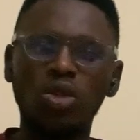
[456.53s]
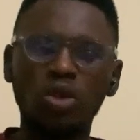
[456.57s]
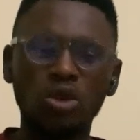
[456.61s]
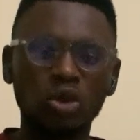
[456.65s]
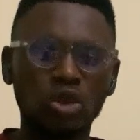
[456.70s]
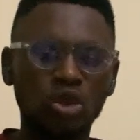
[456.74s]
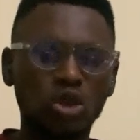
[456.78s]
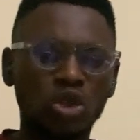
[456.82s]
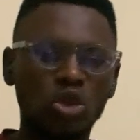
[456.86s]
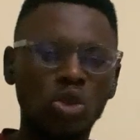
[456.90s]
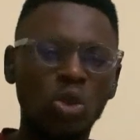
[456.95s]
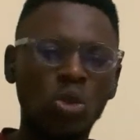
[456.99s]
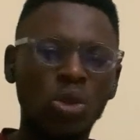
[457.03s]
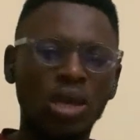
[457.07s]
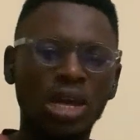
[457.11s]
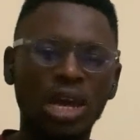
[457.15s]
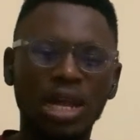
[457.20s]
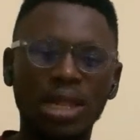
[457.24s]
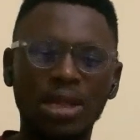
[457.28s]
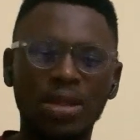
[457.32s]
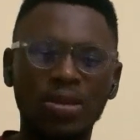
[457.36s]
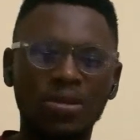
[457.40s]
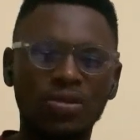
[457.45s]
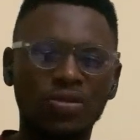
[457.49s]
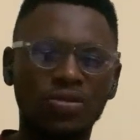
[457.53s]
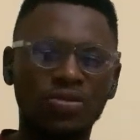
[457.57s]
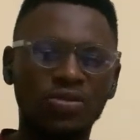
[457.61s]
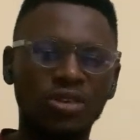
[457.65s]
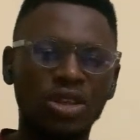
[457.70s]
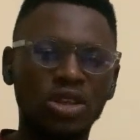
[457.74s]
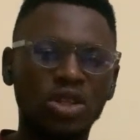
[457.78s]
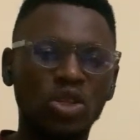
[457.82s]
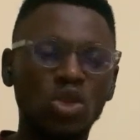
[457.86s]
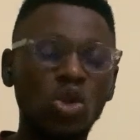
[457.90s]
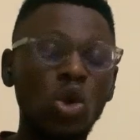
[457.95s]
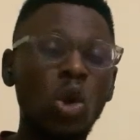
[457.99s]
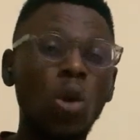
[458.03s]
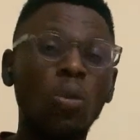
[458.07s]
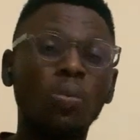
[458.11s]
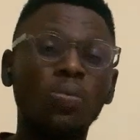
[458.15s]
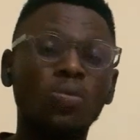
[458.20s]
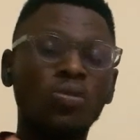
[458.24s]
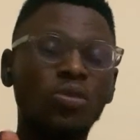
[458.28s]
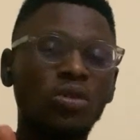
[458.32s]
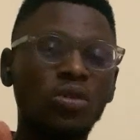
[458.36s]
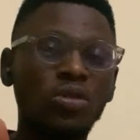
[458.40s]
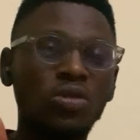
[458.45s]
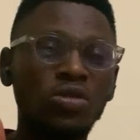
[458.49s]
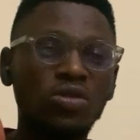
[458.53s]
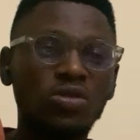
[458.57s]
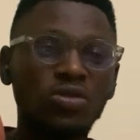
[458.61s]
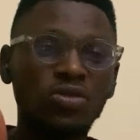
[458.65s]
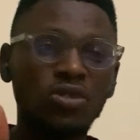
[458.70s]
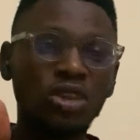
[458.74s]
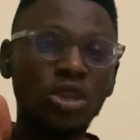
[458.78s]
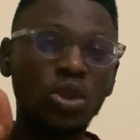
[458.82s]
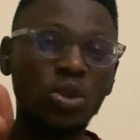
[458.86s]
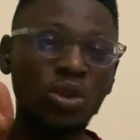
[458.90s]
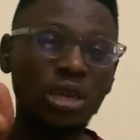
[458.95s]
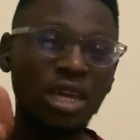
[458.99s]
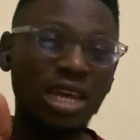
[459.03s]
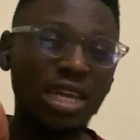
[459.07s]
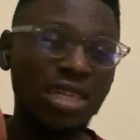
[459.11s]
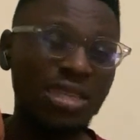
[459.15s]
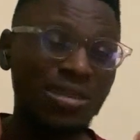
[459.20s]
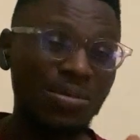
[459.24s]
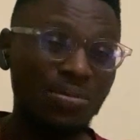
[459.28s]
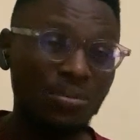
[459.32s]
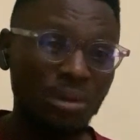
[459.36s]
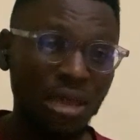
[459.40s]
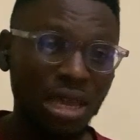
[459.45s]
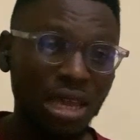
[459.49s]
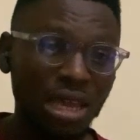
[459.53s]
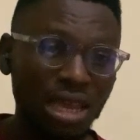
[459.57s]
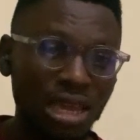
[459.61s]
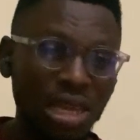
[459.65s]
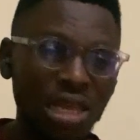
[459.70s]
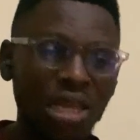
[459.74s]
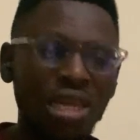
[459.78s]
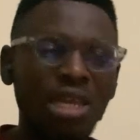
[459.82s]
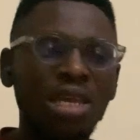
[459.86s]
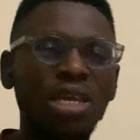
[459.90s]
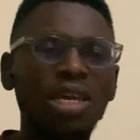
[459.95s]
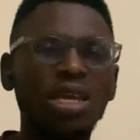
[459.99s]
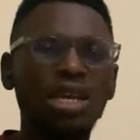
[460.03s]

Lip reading: Don't just look at the first upfront fee you get to pay.